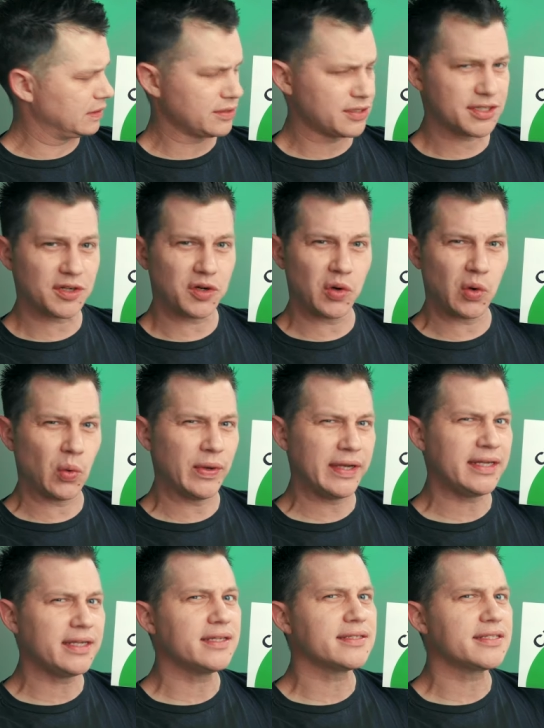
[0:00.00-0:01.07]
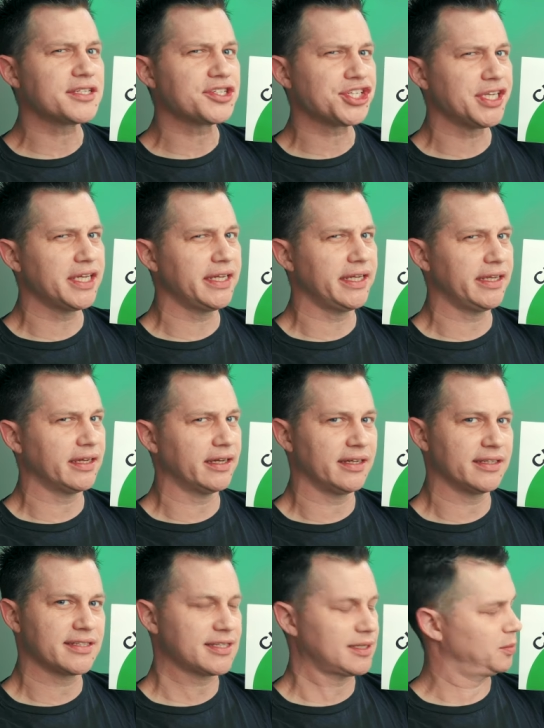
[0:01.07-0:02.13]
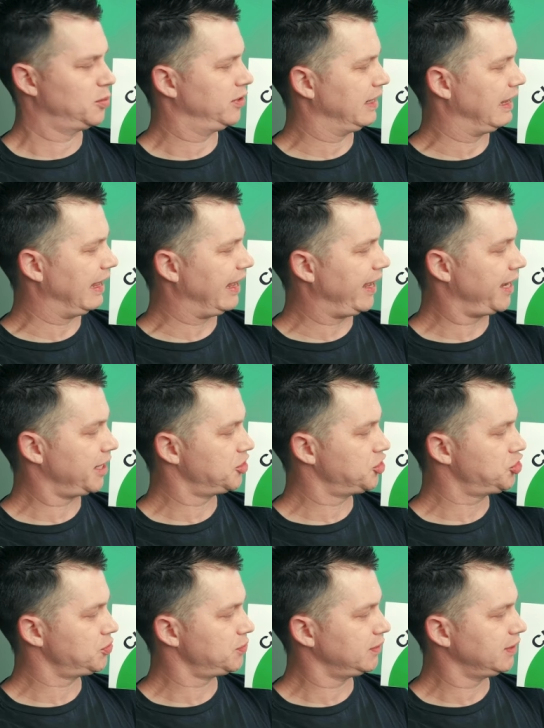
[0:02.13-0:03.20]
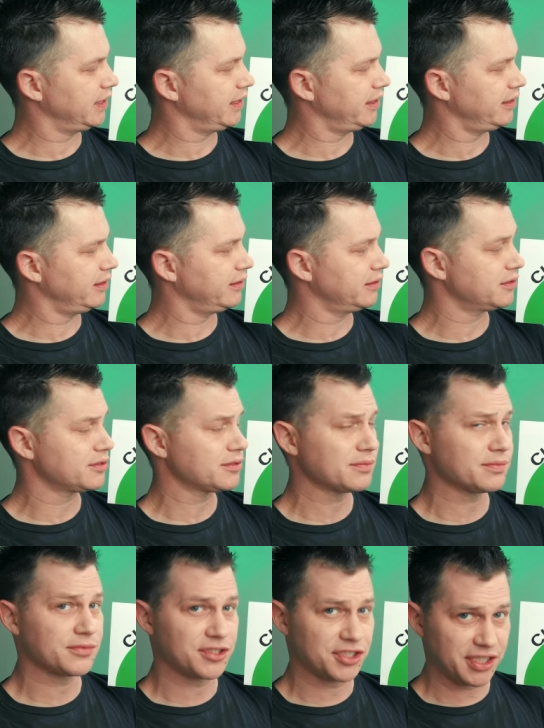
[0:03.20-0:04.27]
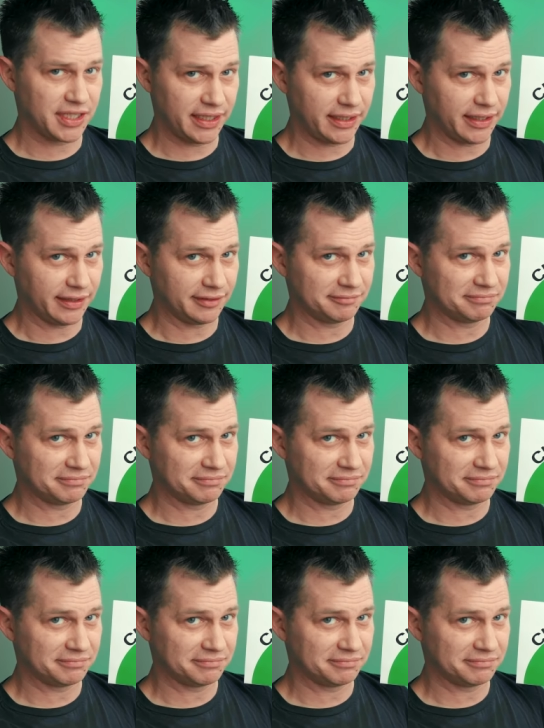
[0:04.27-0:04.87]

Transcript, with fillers: So when is cheating on someone actually cheating?